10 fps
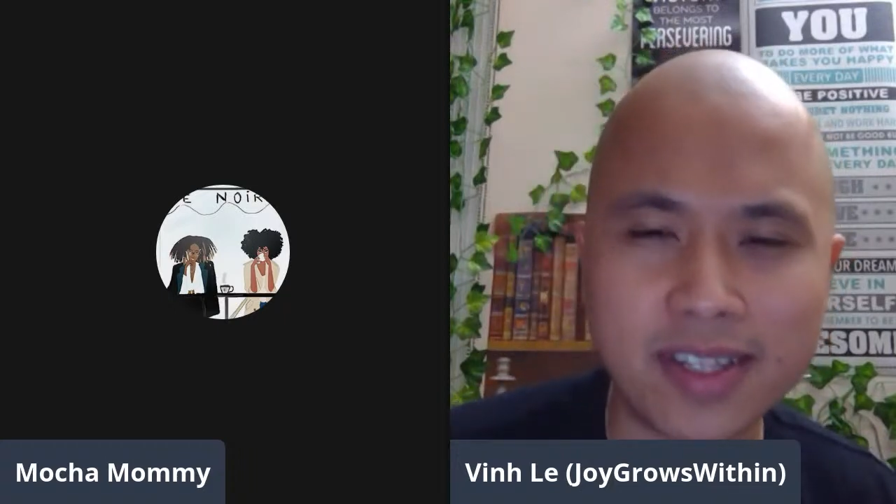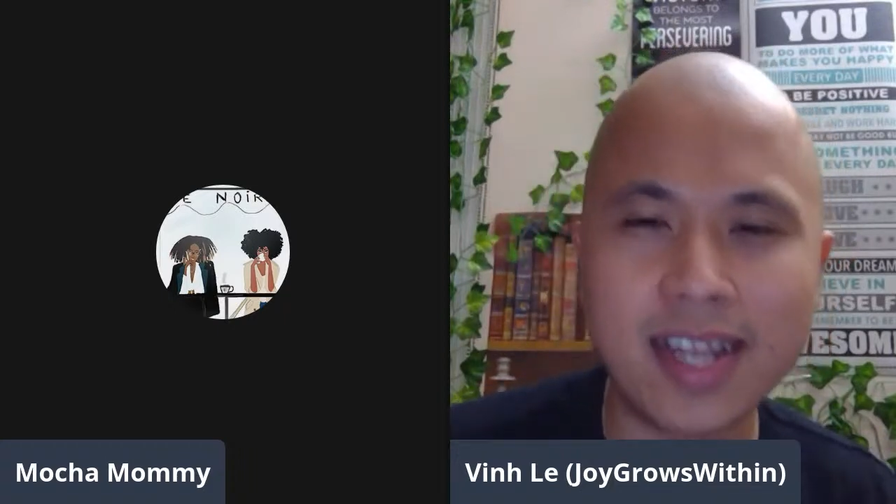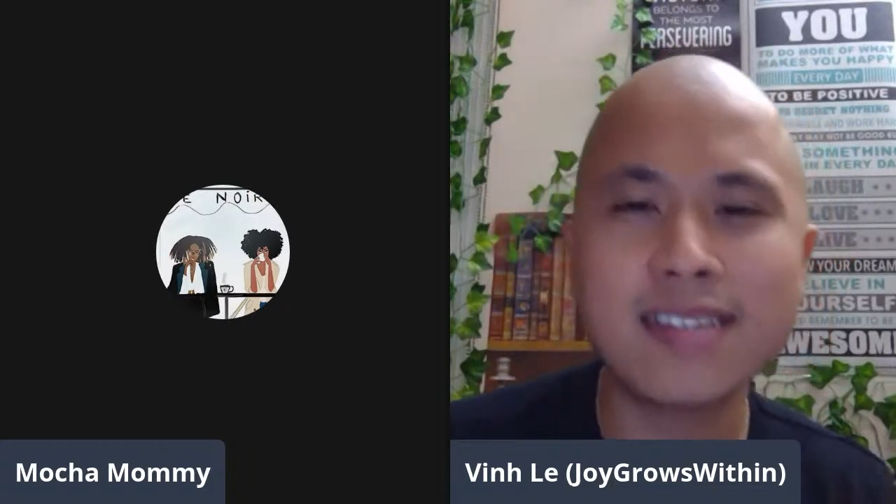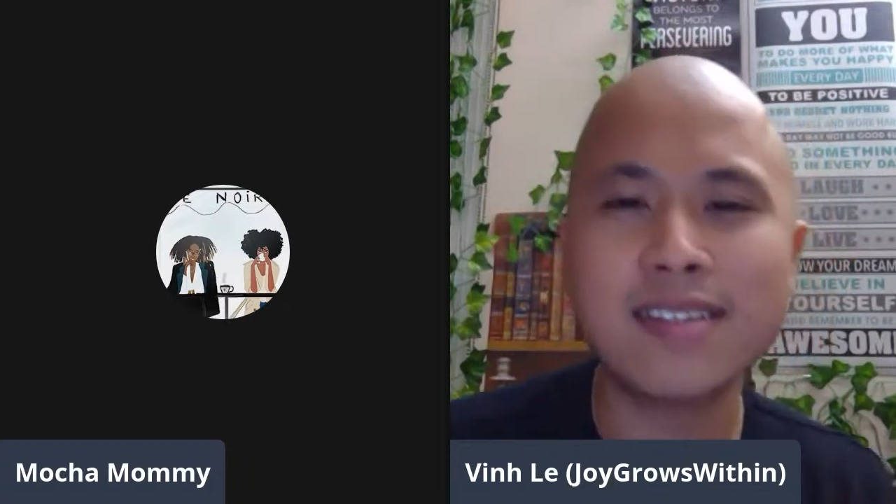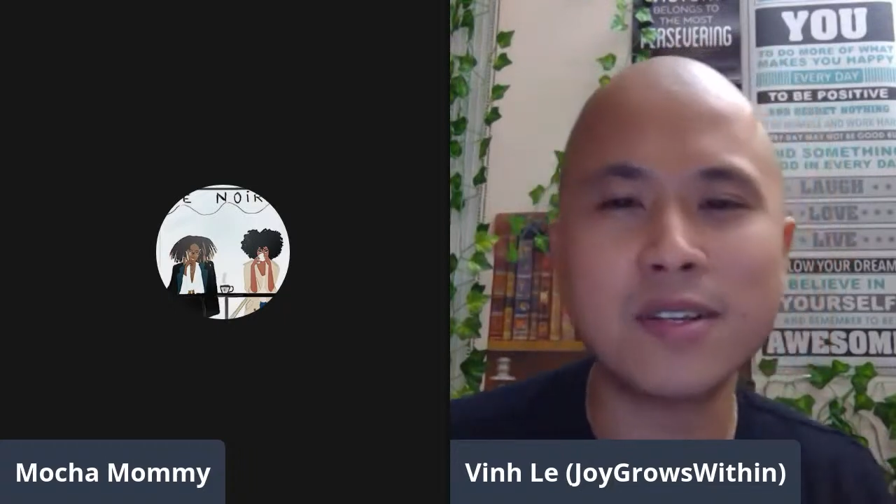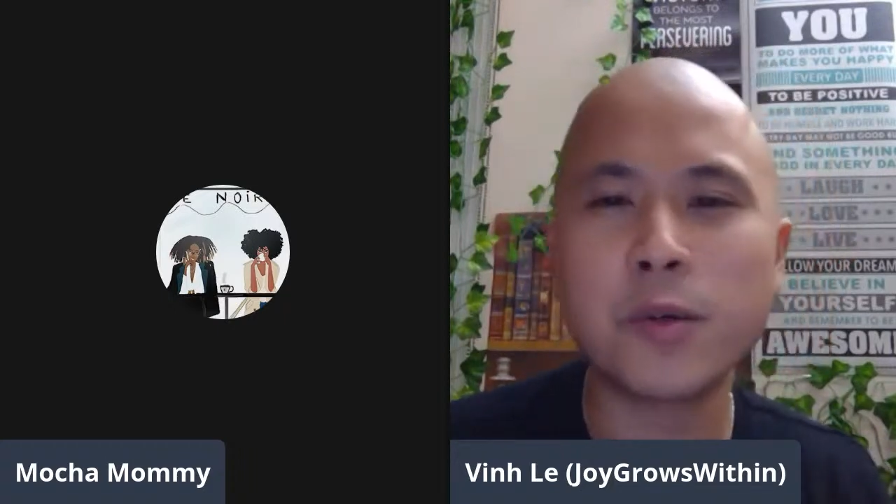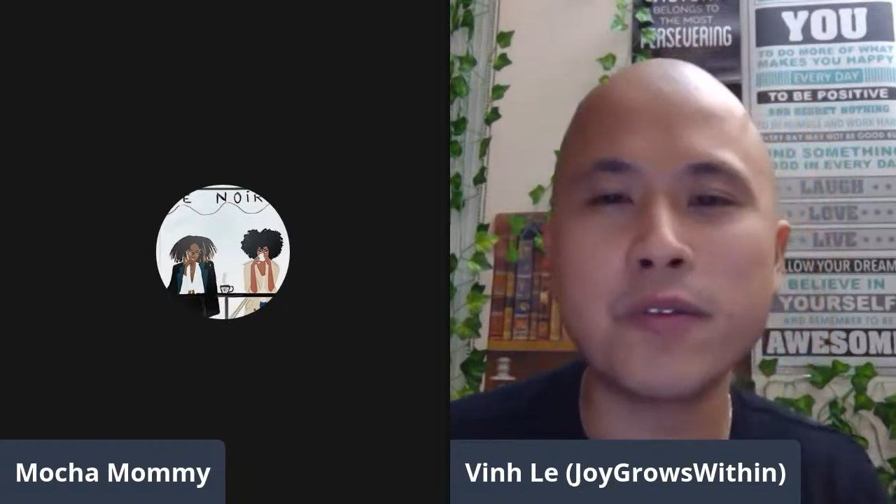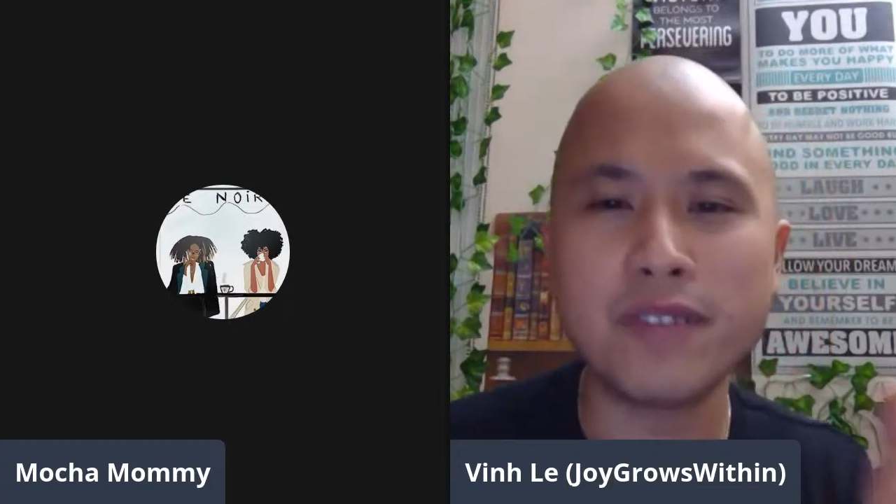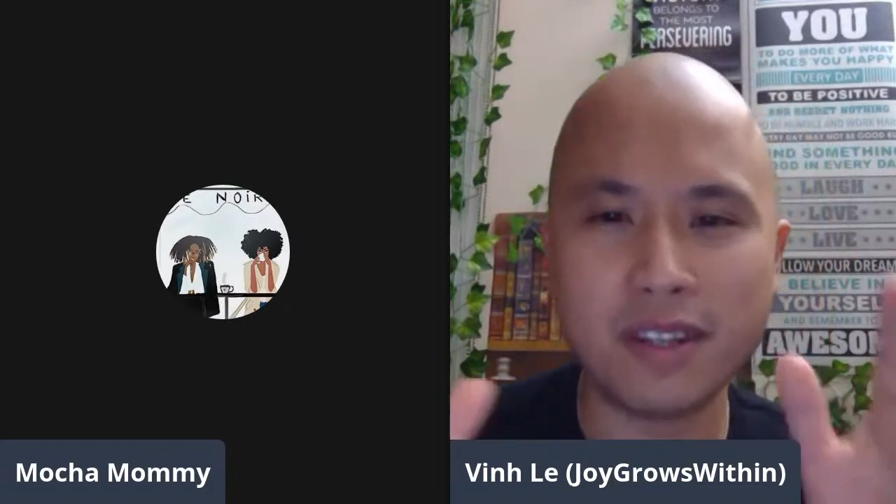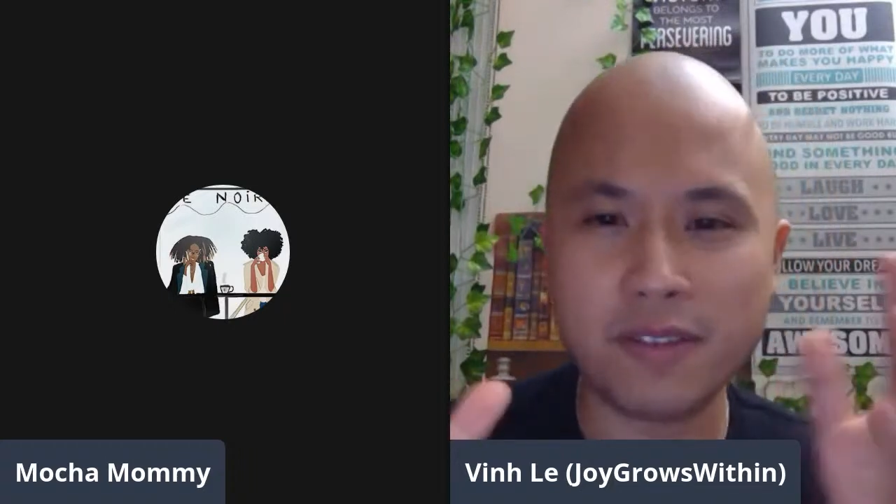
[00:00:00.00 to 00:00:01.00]
That's the
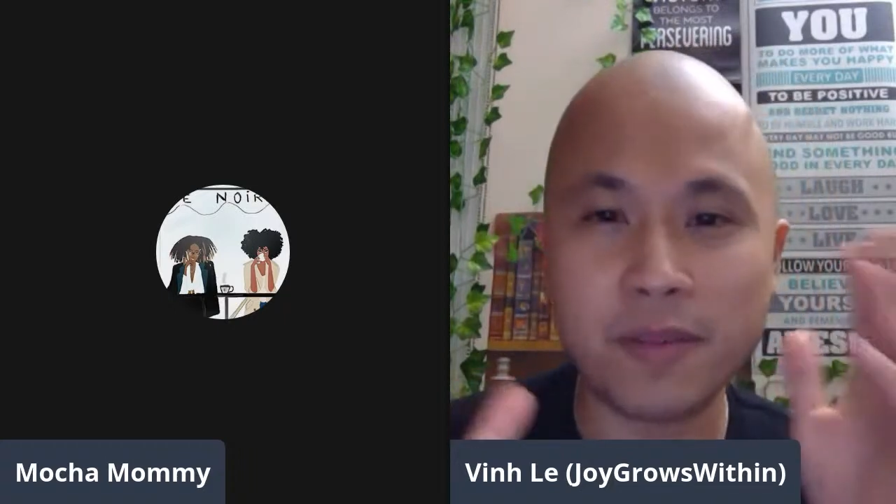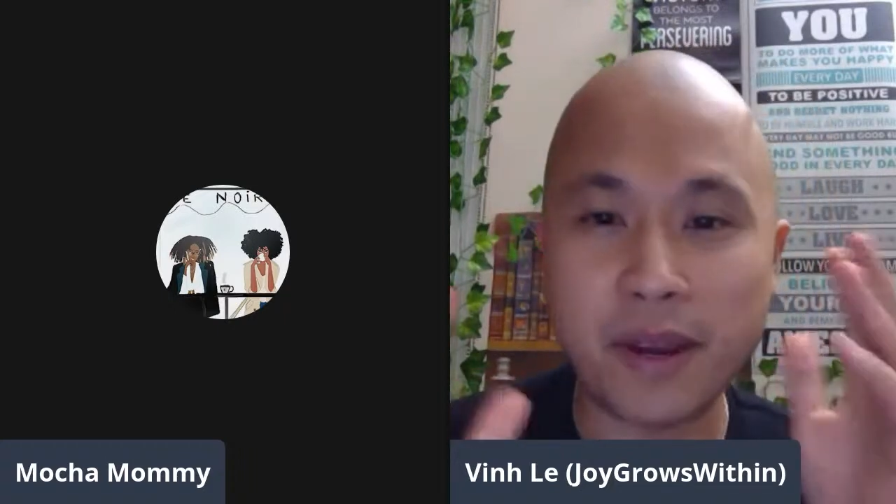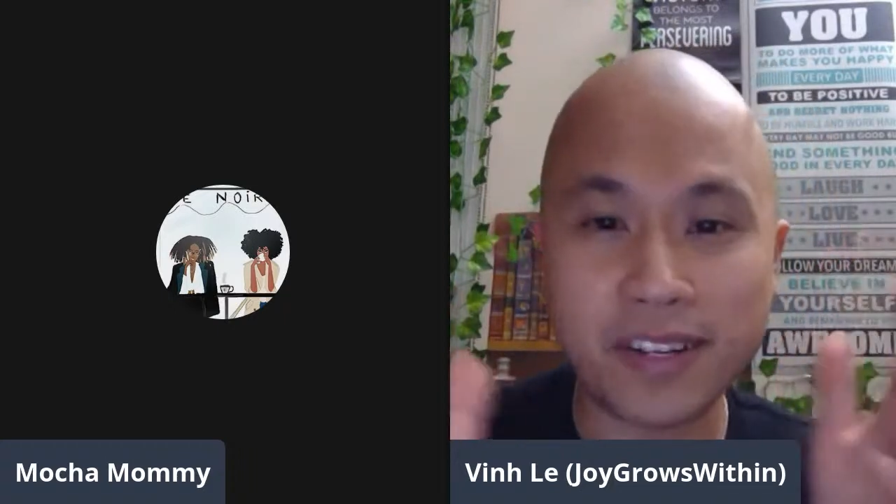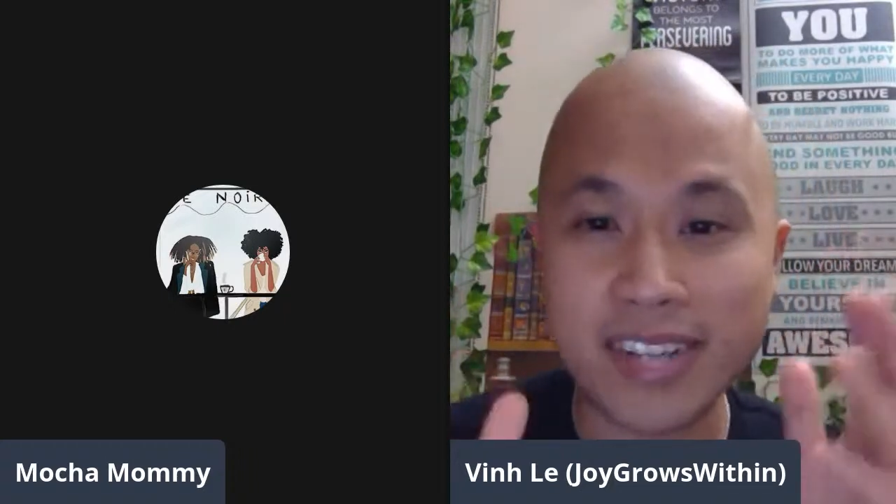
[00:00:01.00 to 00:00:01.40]
equivalent of American